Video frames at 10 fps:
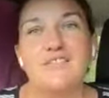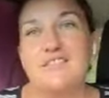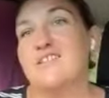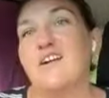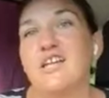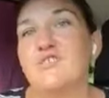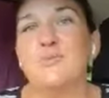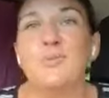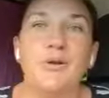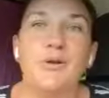this
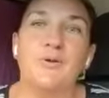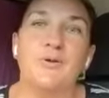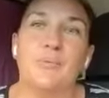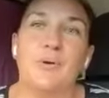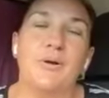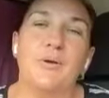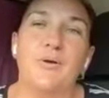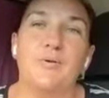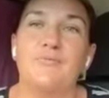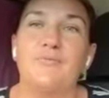dietary
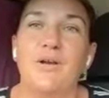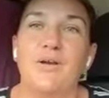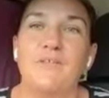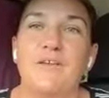protocol to follow.